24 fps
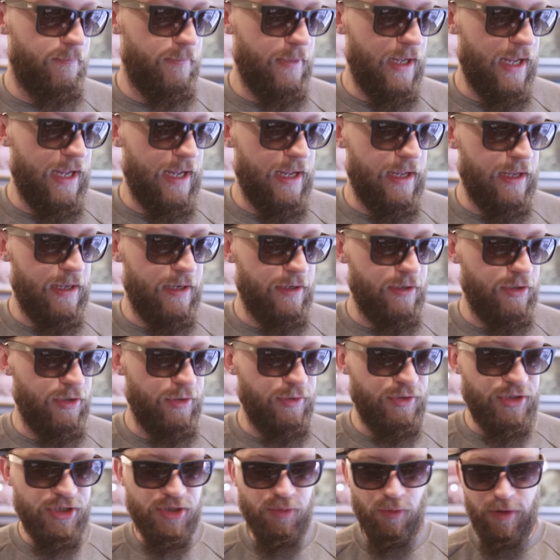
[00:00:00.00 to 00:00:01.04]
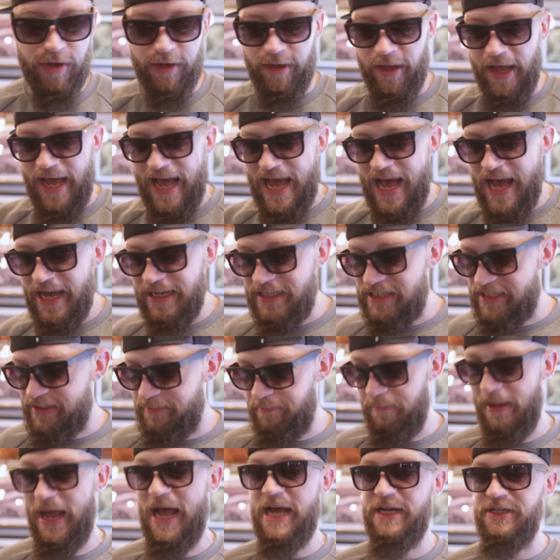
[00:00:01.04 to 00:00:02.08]
and you just want to add
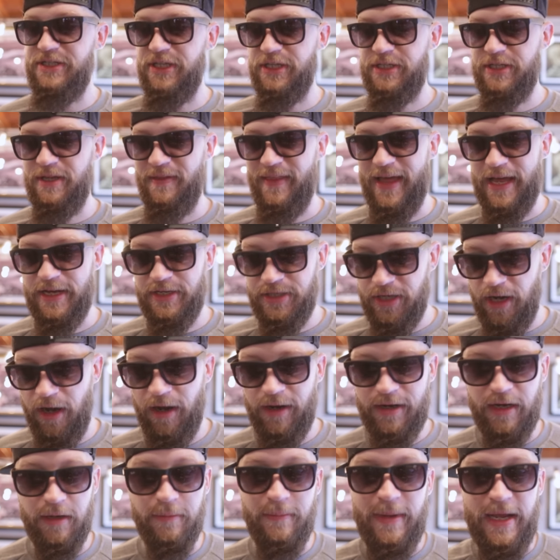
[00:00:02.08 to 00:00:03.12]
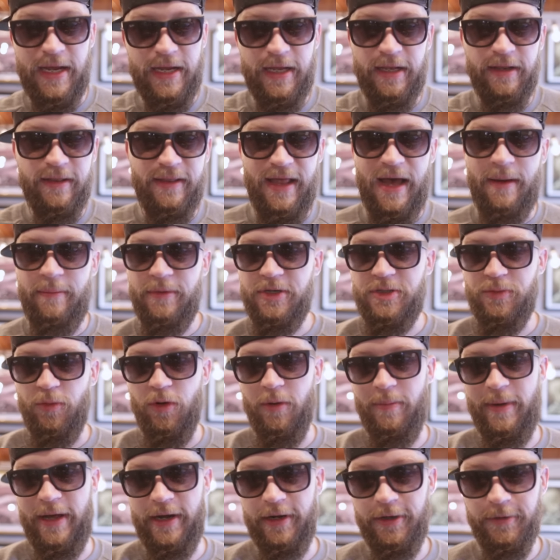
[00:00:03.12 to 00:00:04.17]
some magic to that talk and make it that much
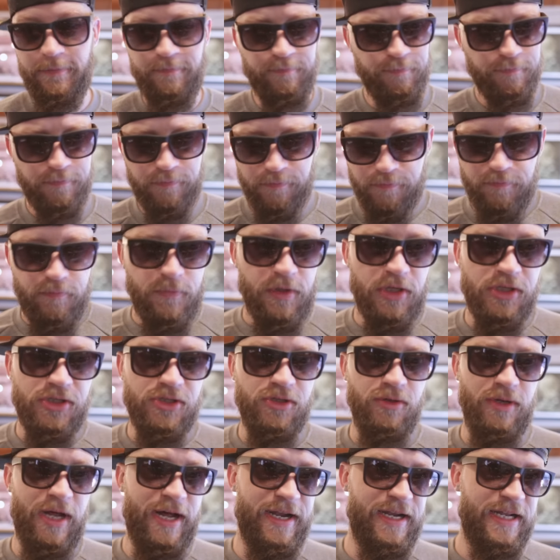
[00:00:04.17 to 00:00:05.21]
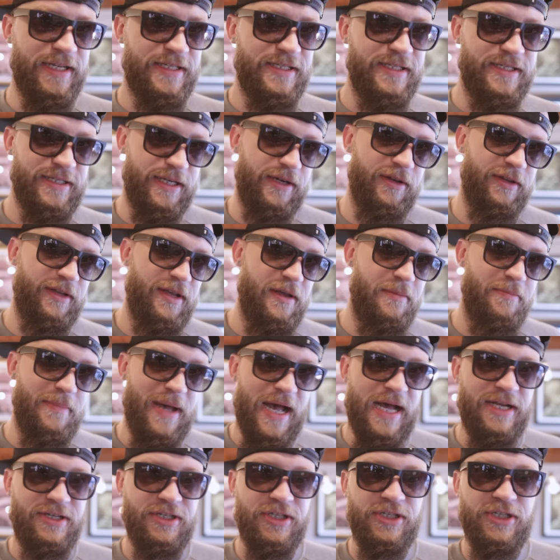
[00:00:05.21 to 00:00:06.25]
more better. So not necessarily a
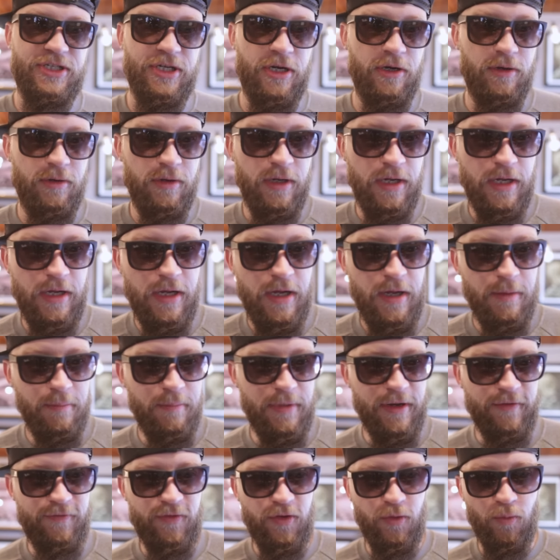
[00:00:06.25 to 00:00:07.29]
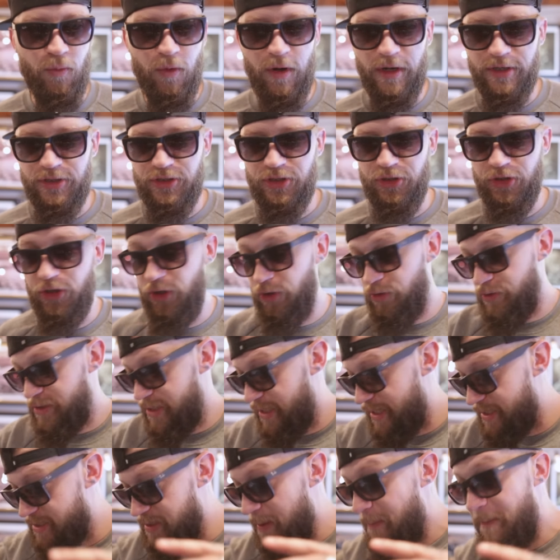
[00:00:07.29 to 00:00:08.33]
magic show, but if you want to use
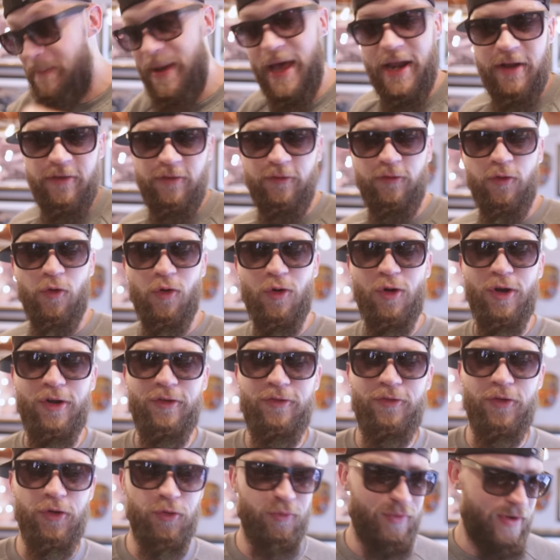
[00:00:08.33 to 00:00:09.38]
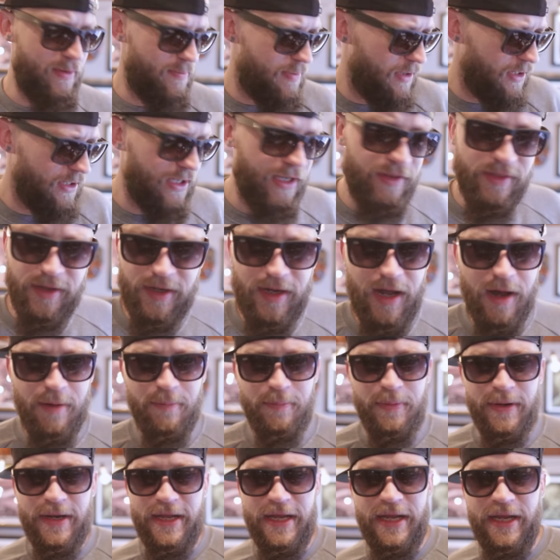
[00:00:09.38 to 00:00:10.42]
it as a metaphor for rebuilding the
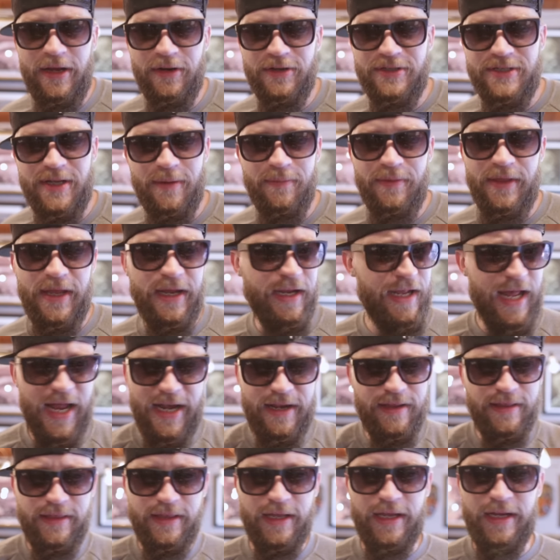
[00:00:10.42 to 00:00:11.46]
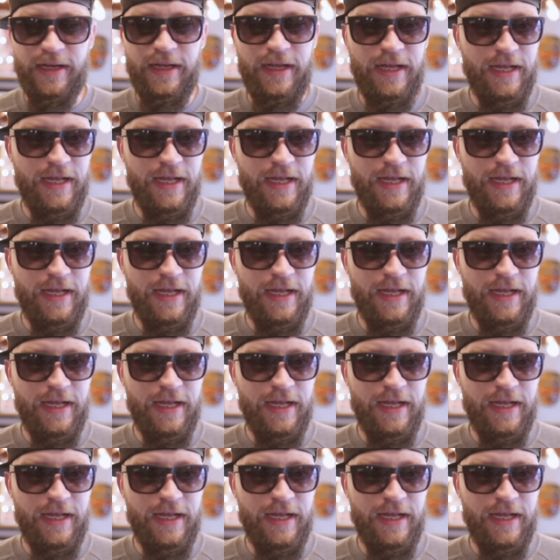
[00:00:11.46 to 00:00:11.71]
company or something, anything.